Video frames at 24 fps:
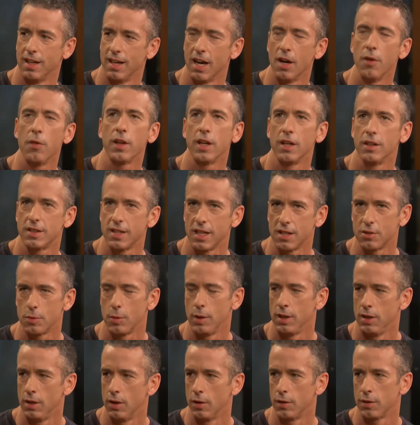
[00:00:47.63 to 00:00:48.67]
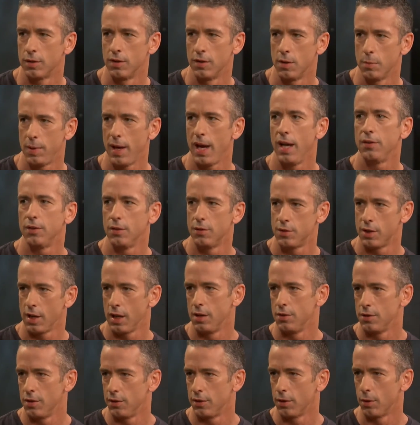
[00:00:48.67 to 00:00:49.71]
And I don't think it'll take 20 years because the pace of
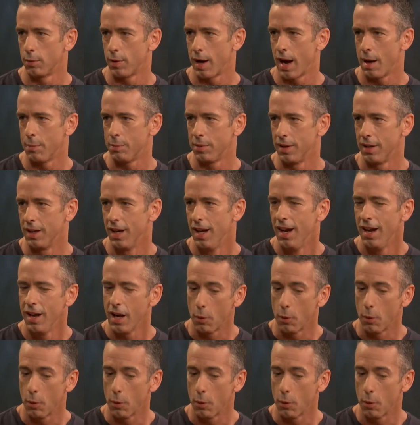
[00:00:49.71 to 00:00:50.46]
change is so rapid.